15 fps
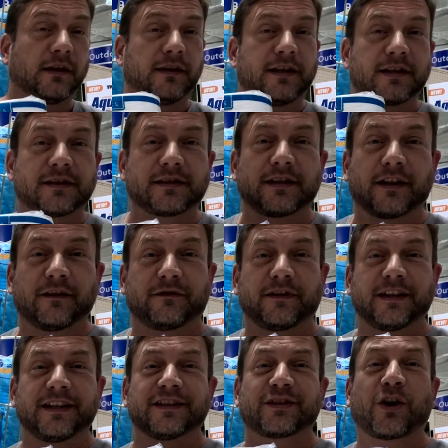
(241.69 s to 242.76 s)
This
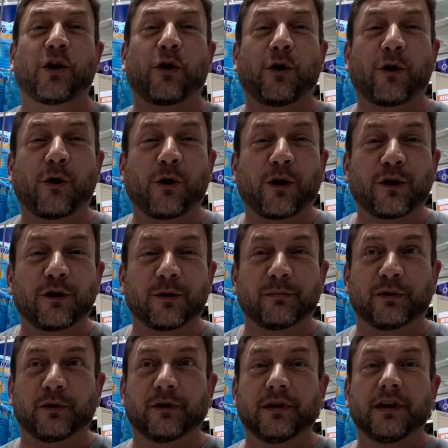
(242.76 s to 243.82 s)
stuff is
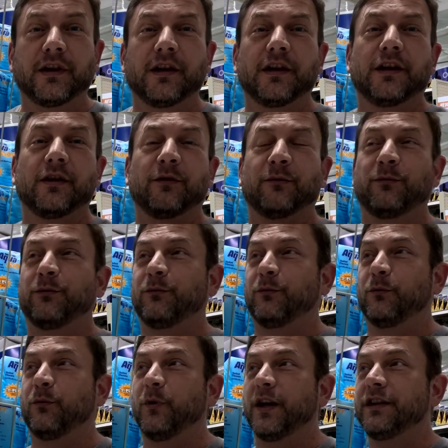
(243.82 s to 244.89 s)
horrible.
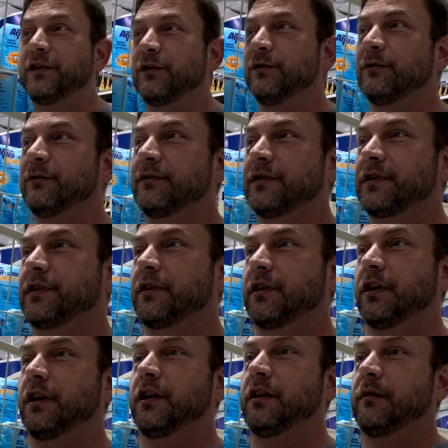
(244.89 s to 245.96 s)
We use
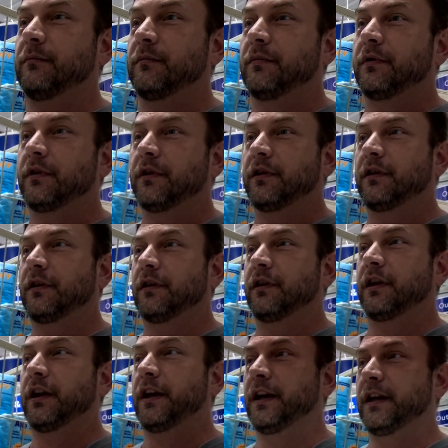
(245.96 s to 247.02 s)
um,
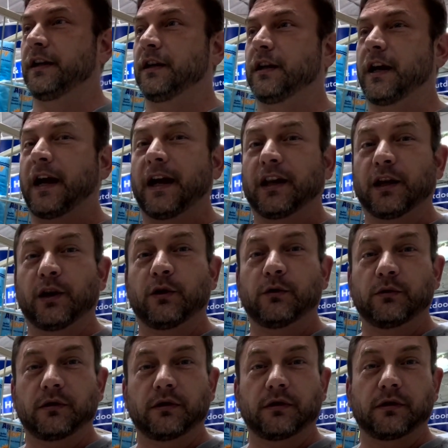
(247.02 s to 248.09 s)
a
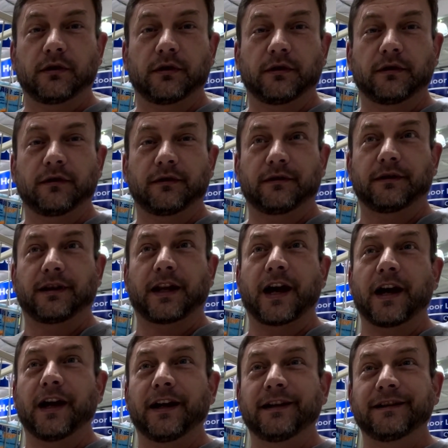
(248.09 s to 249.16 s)
aloe
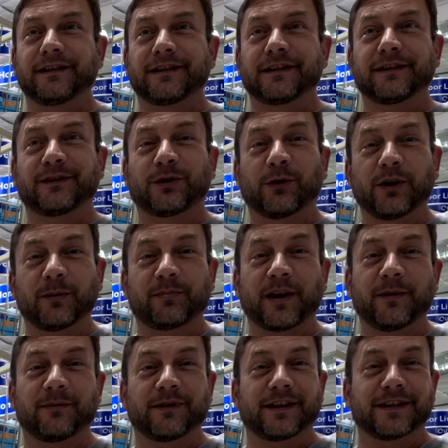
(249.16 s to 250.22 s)
lined toilet
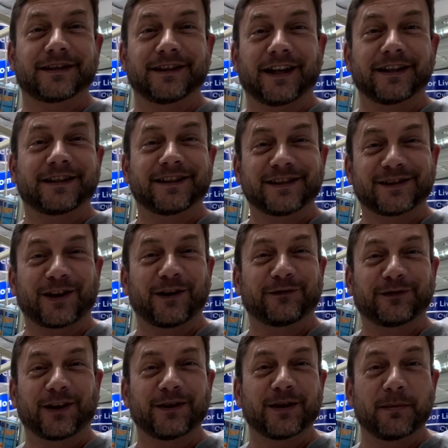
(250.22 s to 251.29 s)
paper that's nice and
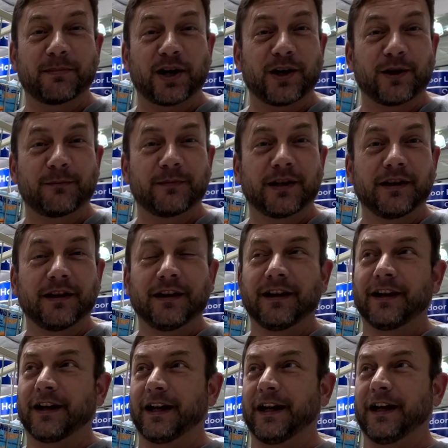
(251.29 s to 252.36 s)
soft on the bum,
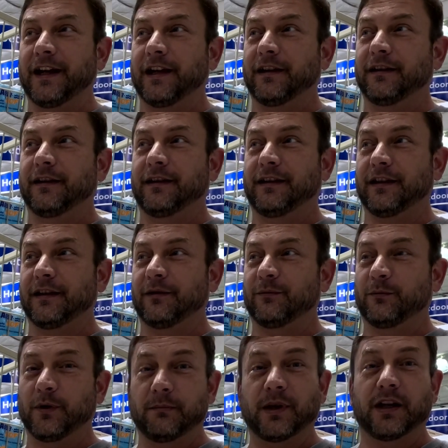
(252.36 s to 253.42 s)
and then
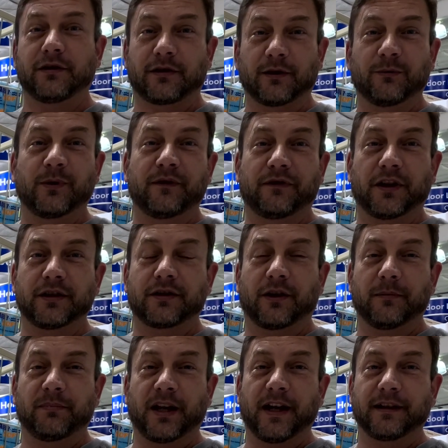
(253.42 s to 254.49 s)
we make sure we flush
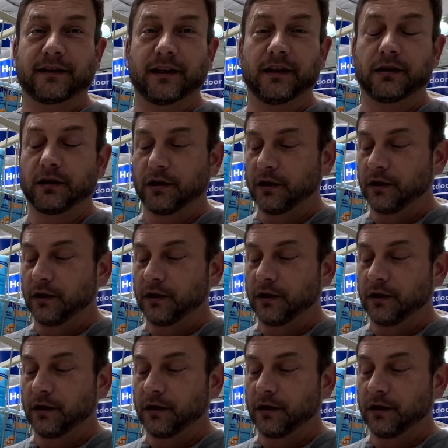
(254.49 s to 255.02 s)
our black tank.